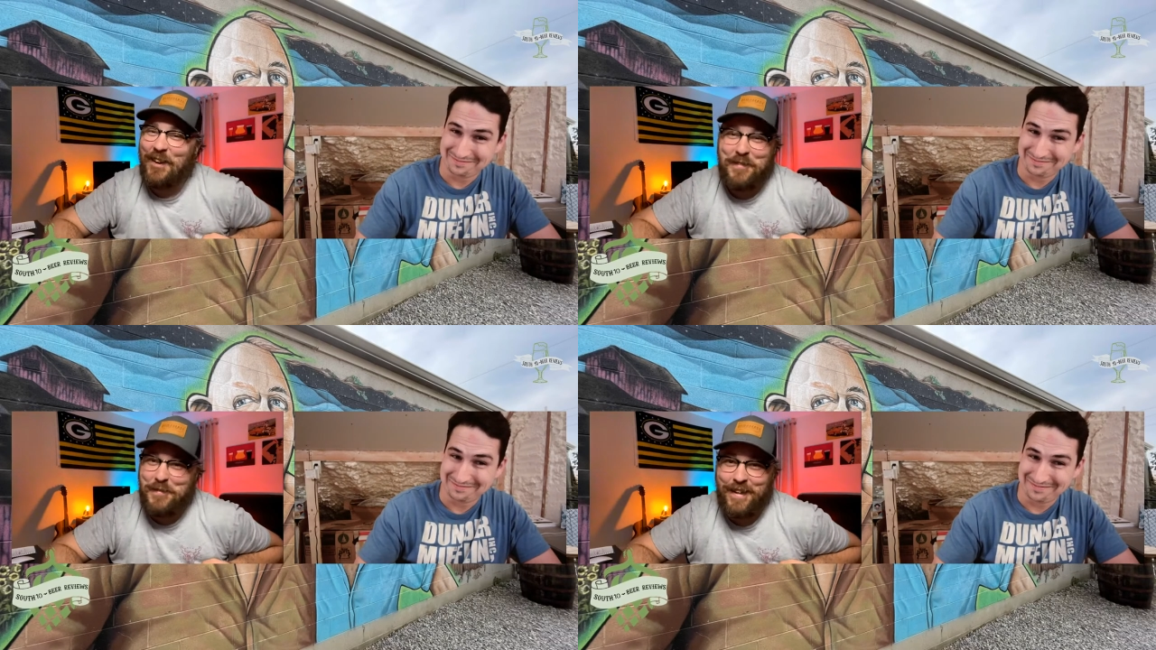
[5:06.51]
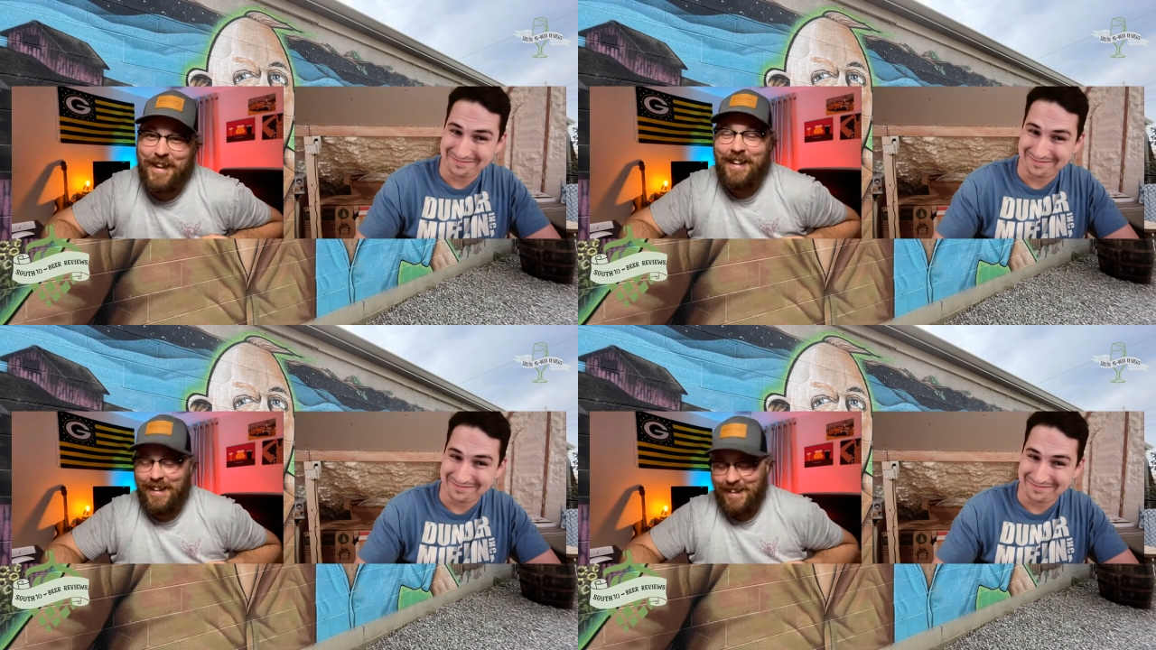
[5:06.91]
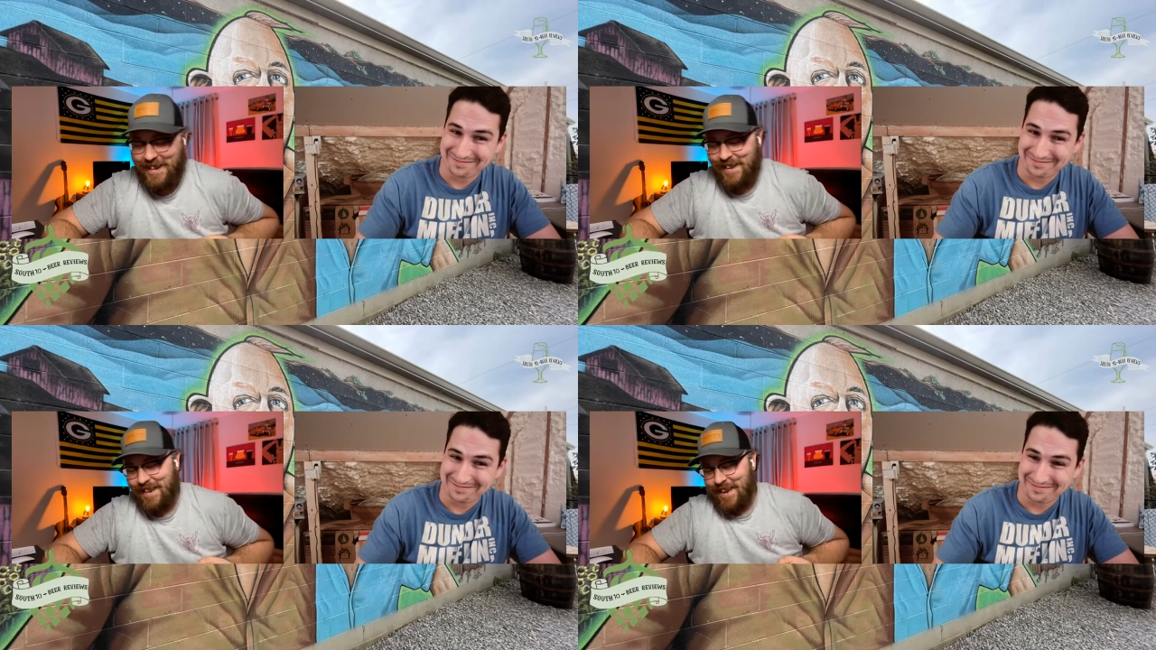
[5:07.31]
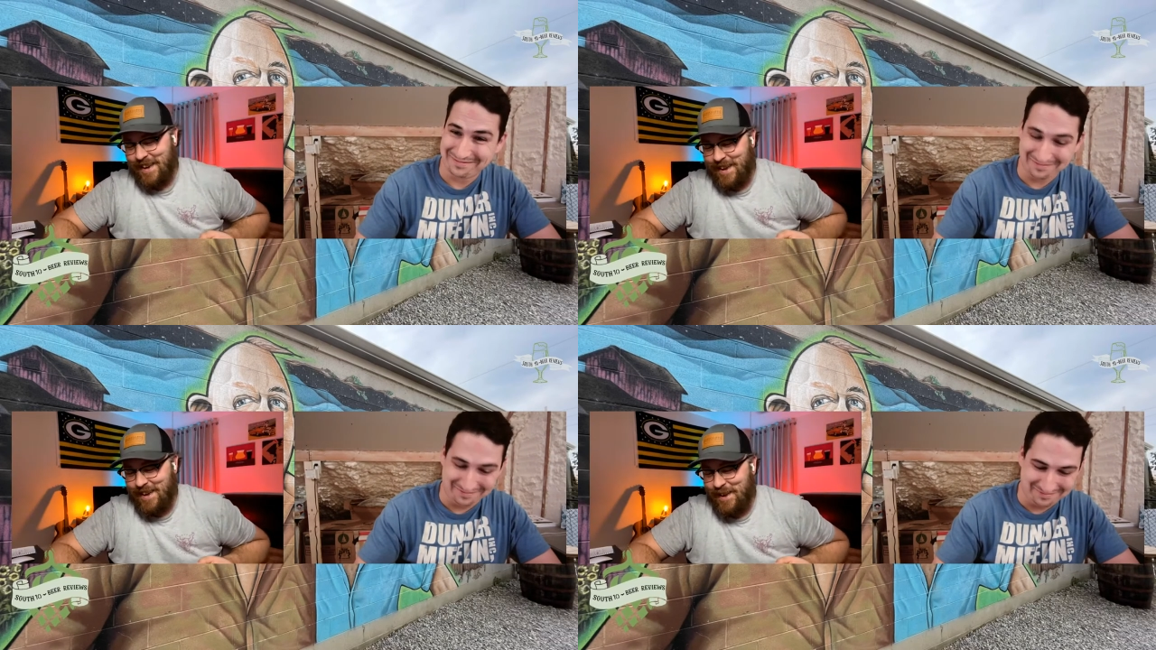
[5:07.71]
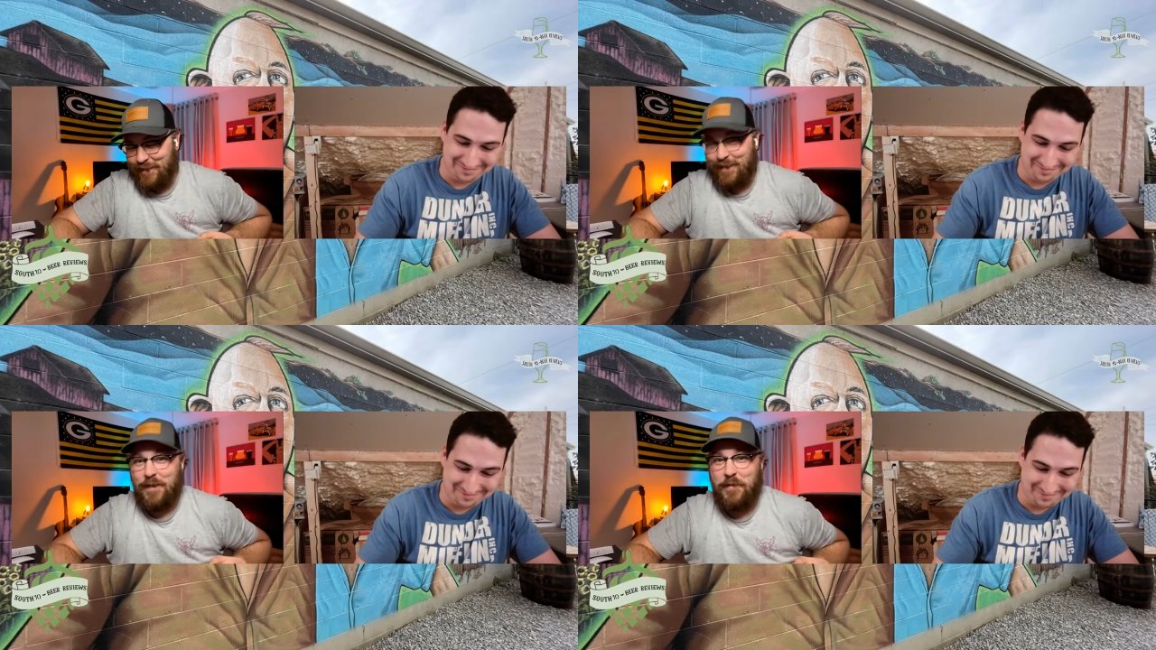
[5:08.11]
Speaker 1: Not do that. Uh,
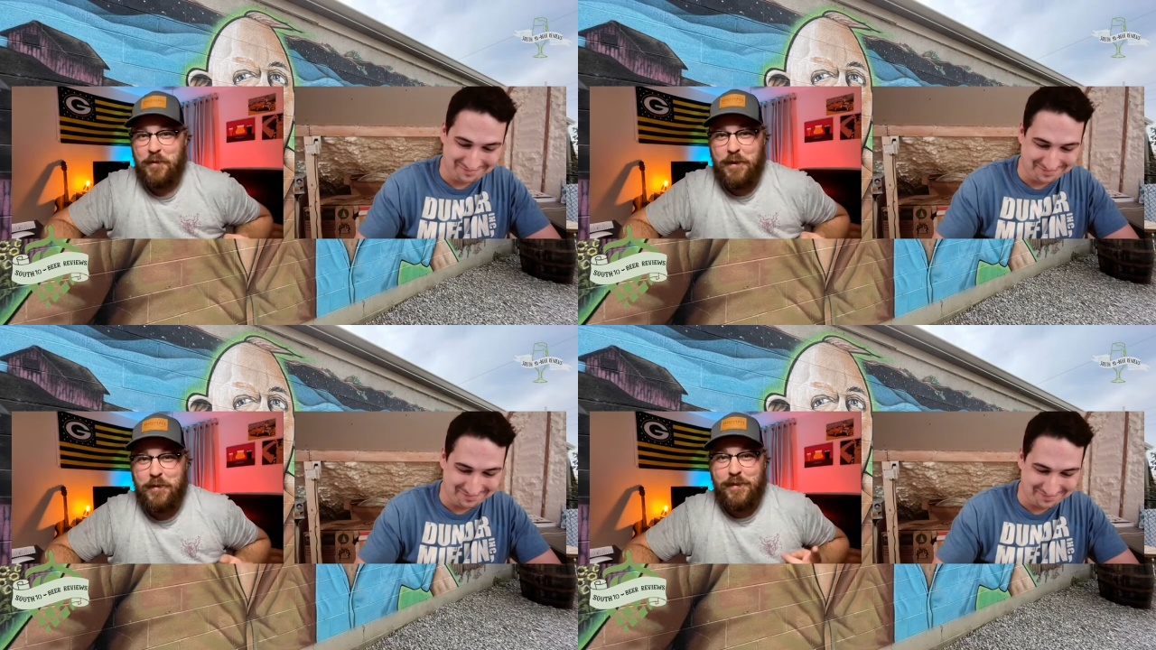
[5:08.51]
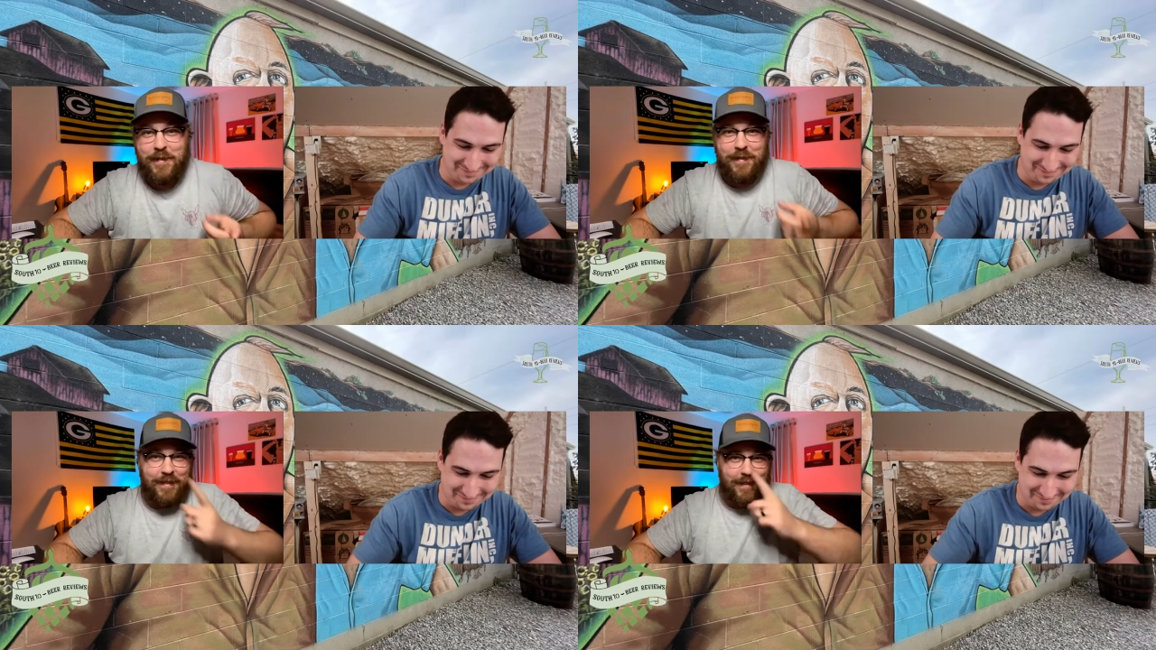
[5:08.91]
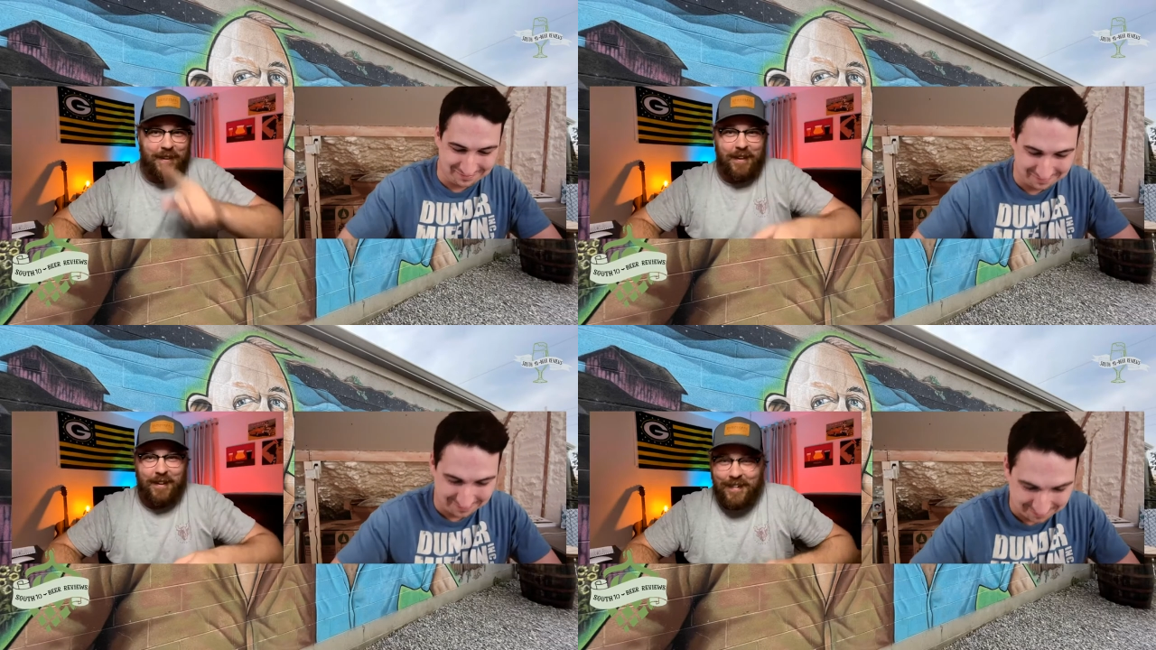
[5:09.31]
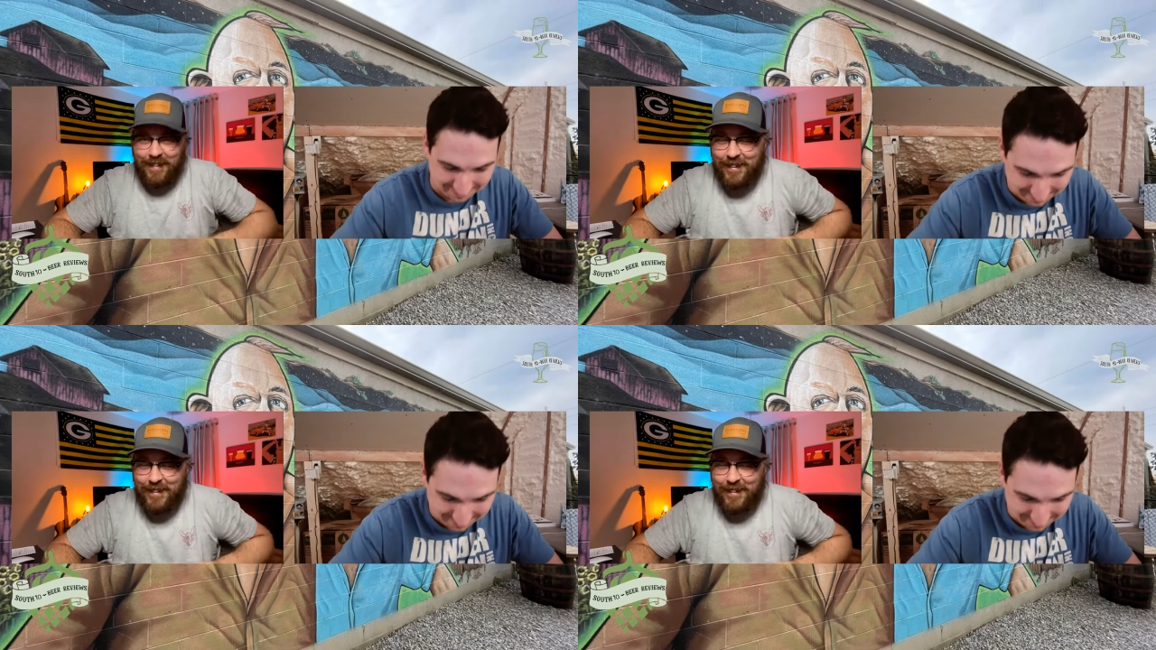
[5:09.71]
let's shove our noses in it,